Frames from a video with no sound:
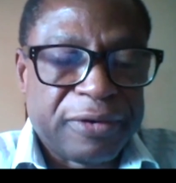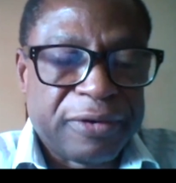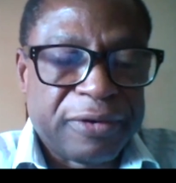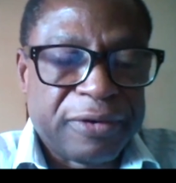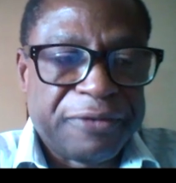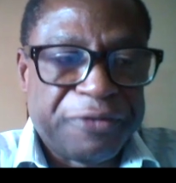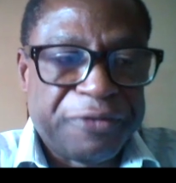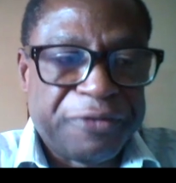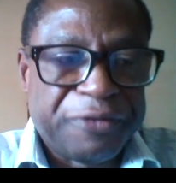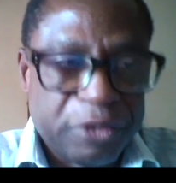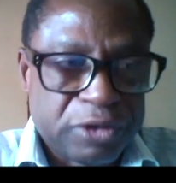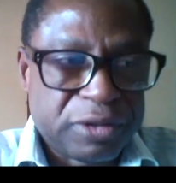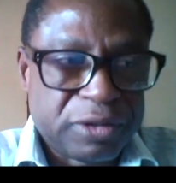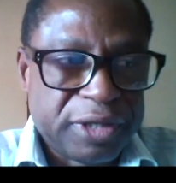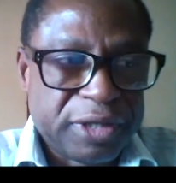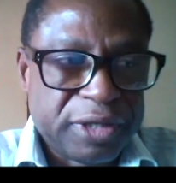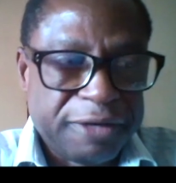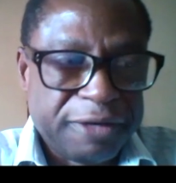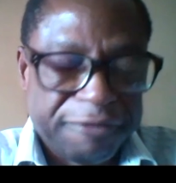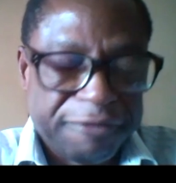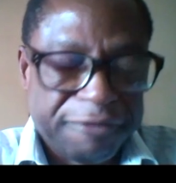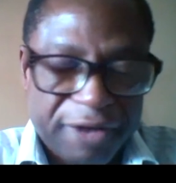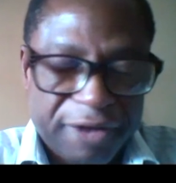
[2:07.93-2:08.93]
first
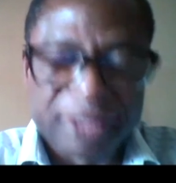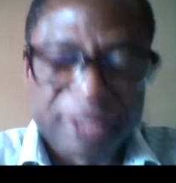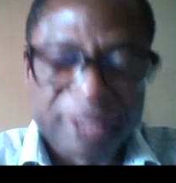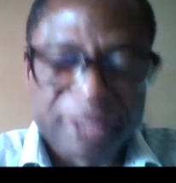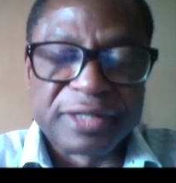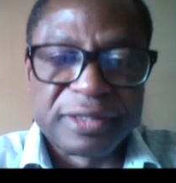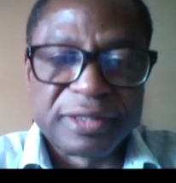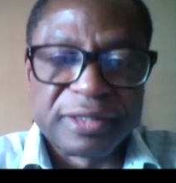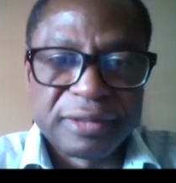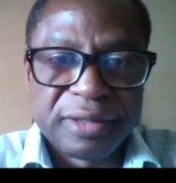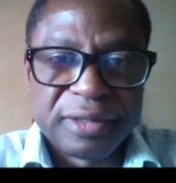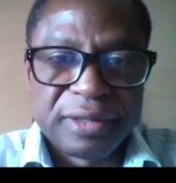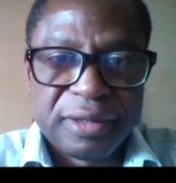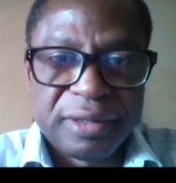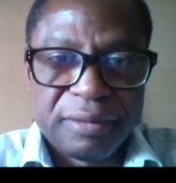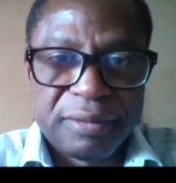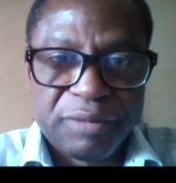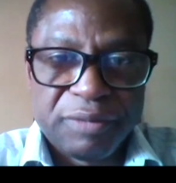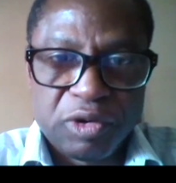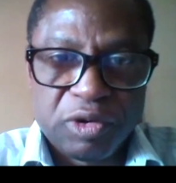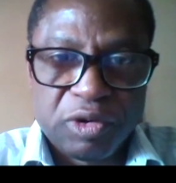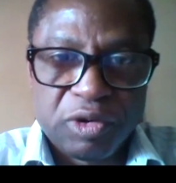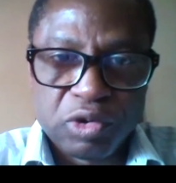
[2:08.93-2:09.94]
in France,
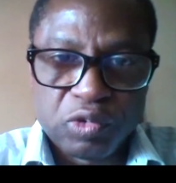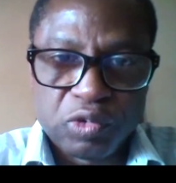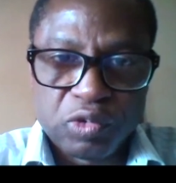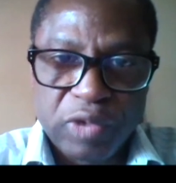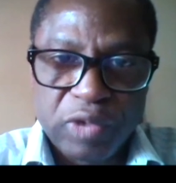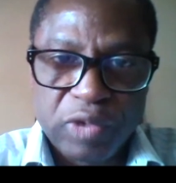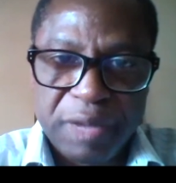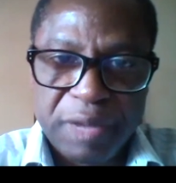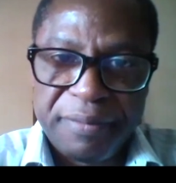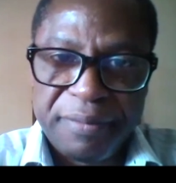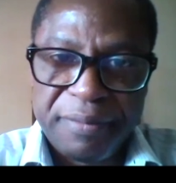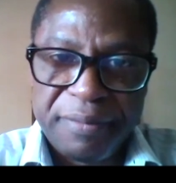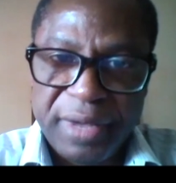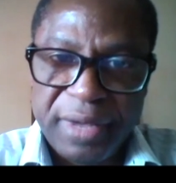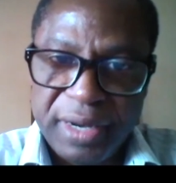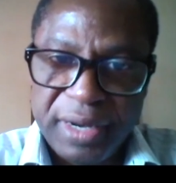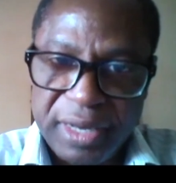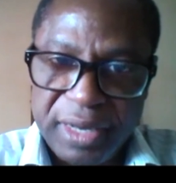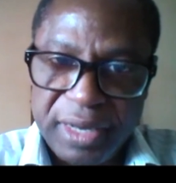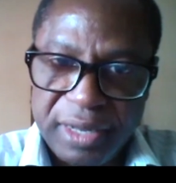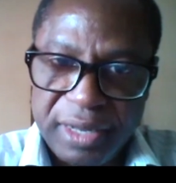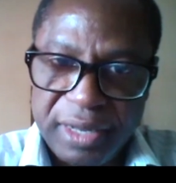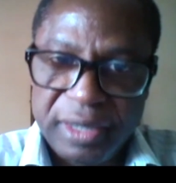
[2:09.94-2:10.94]
because where
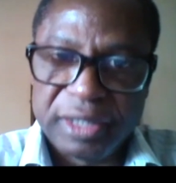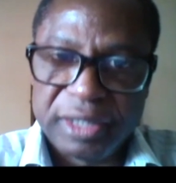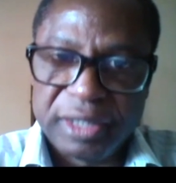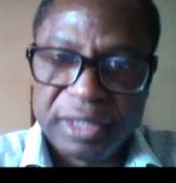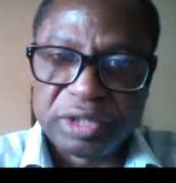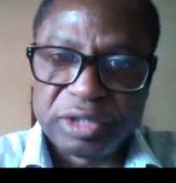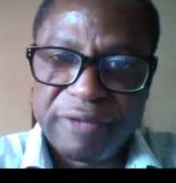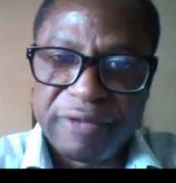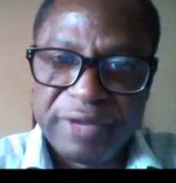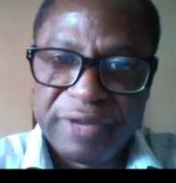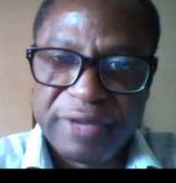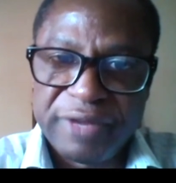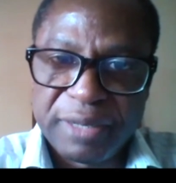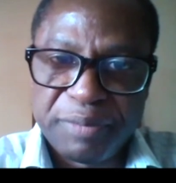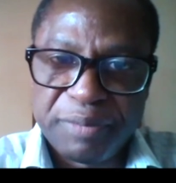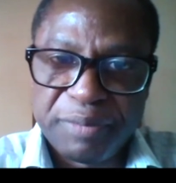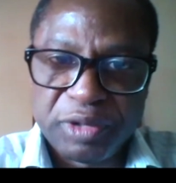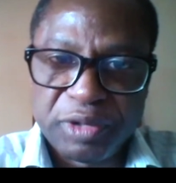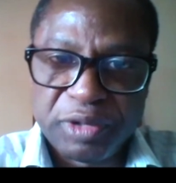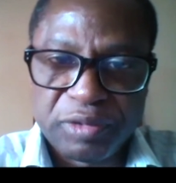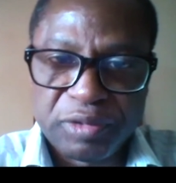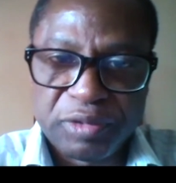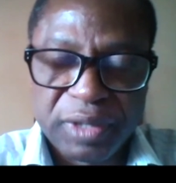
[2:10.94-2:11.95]
many are traveling
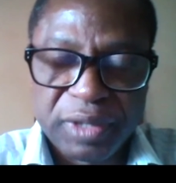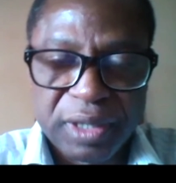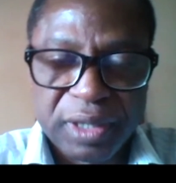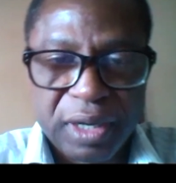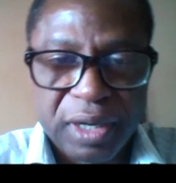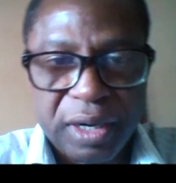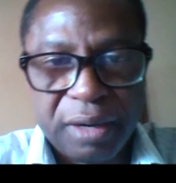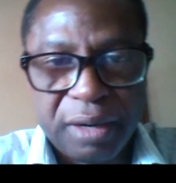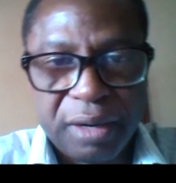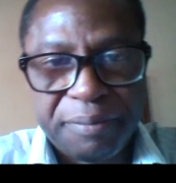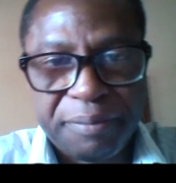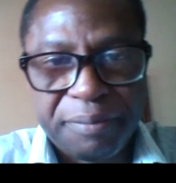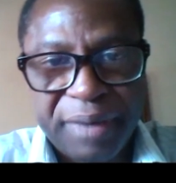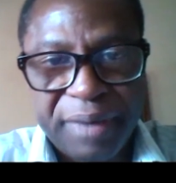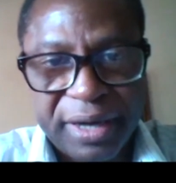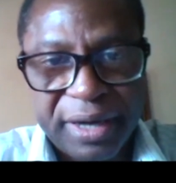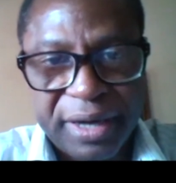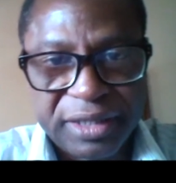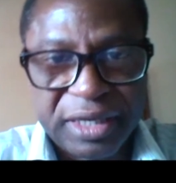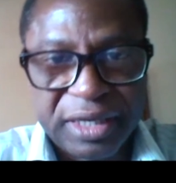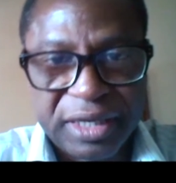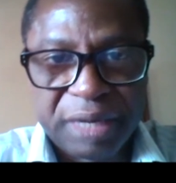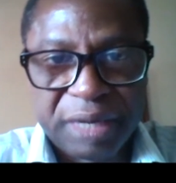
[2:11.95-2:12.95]
between
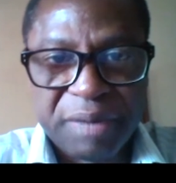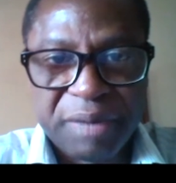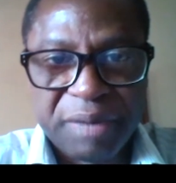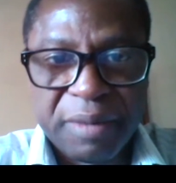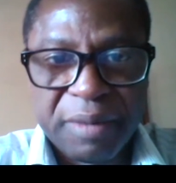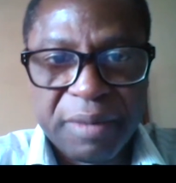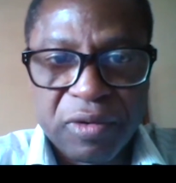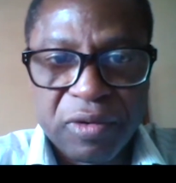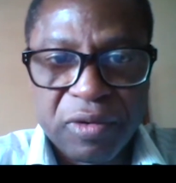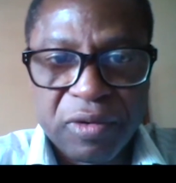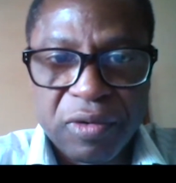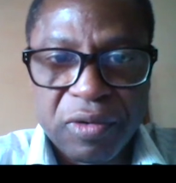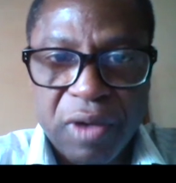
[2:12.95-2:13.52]
Paris and Bamako.